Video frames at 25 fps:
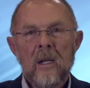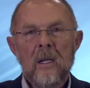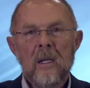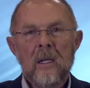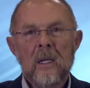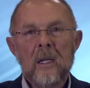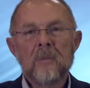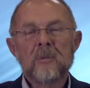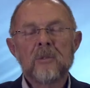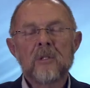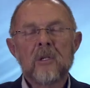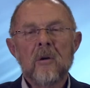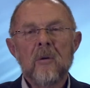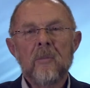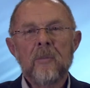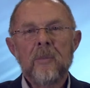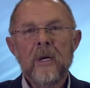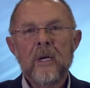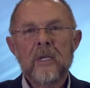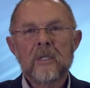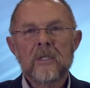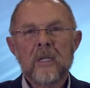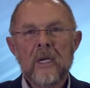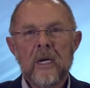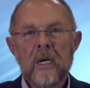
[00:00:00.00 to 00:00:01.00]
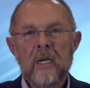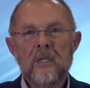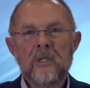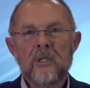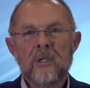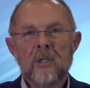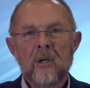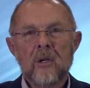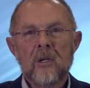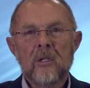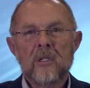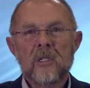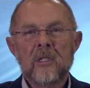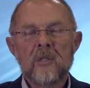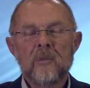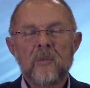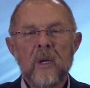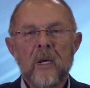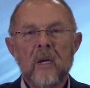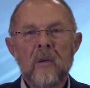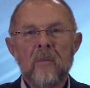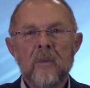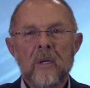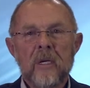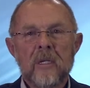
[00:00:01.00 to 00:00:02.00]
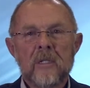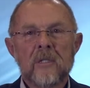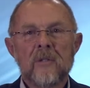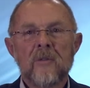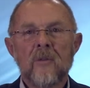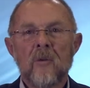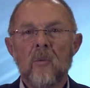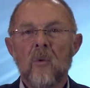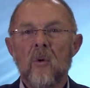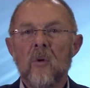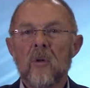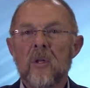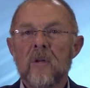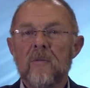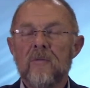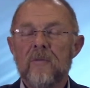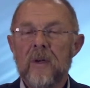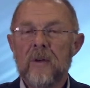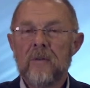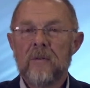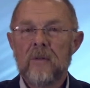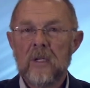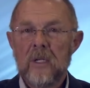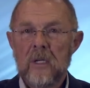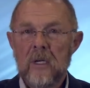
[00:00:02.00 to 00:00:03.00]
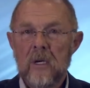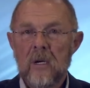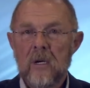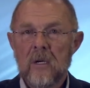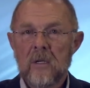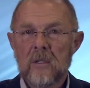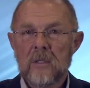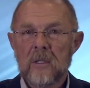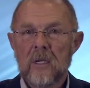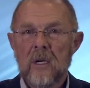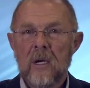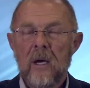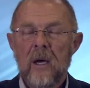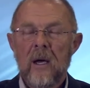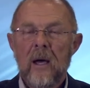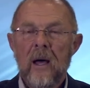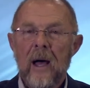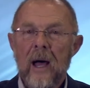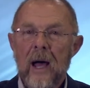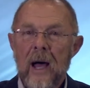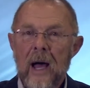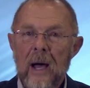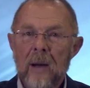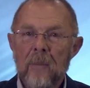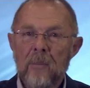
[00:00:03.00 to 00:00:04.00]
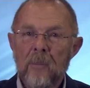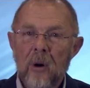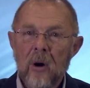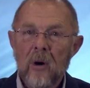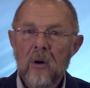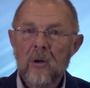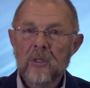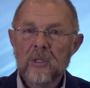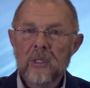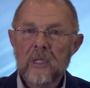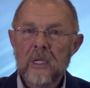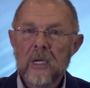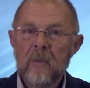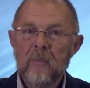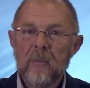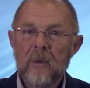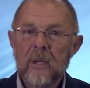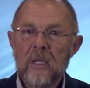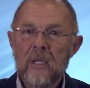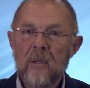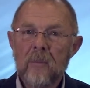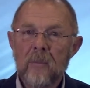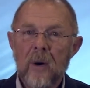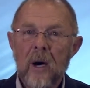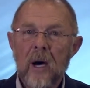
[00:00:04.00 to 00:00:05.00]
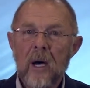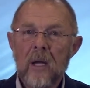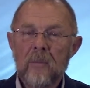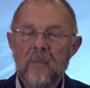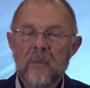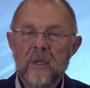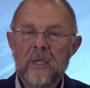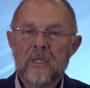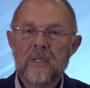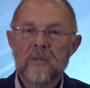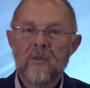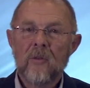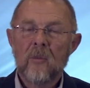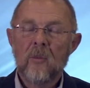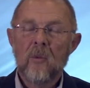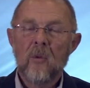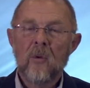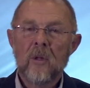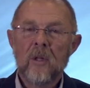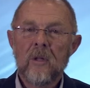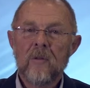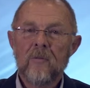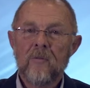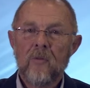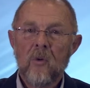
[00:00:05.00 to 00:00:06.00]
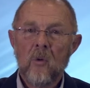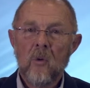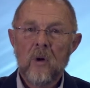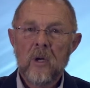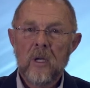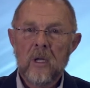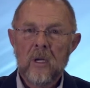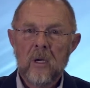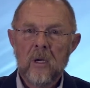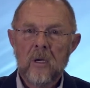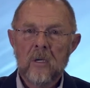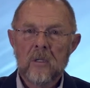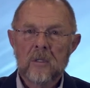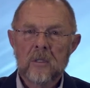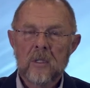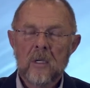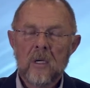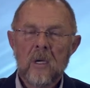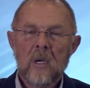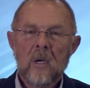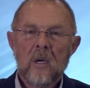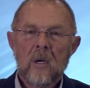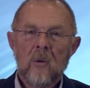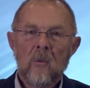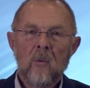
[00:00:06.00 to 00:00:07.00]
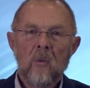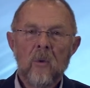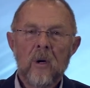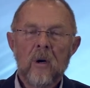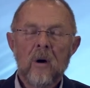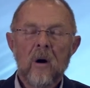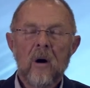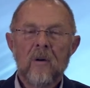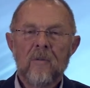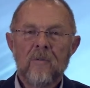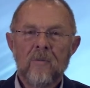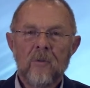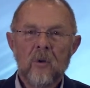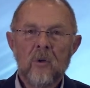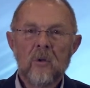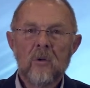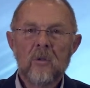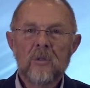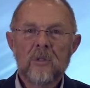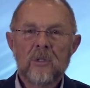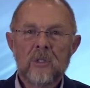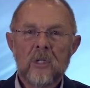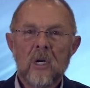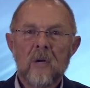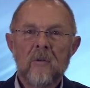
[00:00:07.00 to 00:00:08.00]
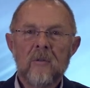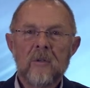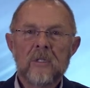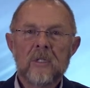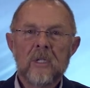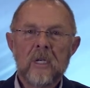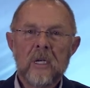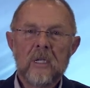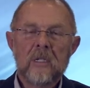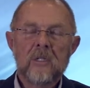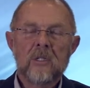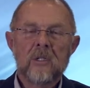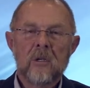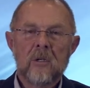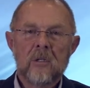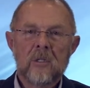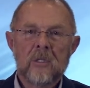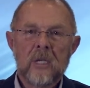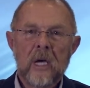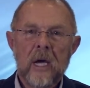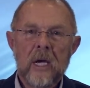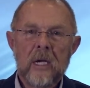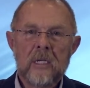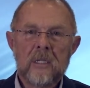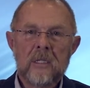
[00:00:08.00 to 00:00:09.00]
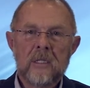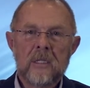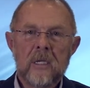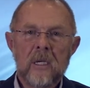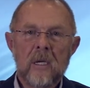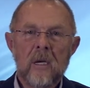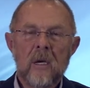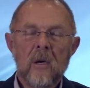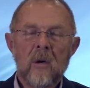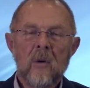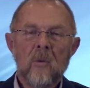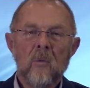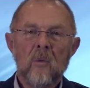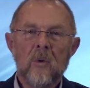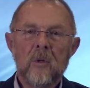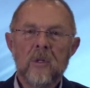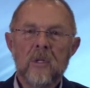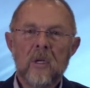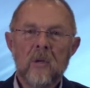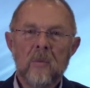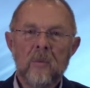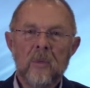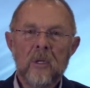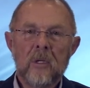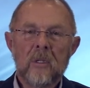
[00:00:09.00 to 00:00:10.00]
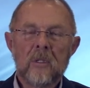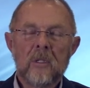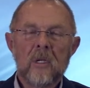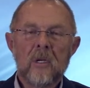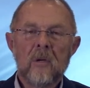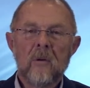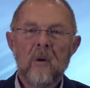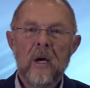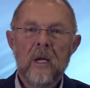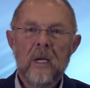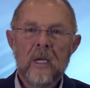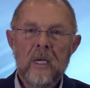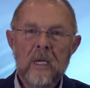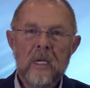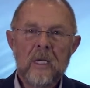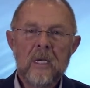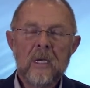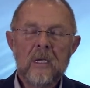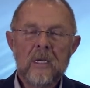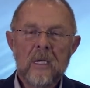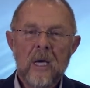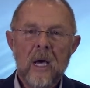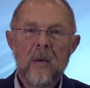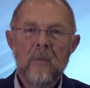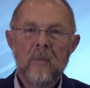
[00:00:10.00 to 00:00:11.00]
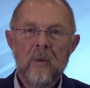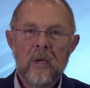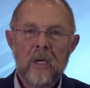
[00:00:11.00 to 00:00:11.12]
Lipscomb & Pitts Insurance has been in business for more than 50 years. I personally have been in the bond business for more than 40 years. We are a full-service insurance agency with the ability to write any type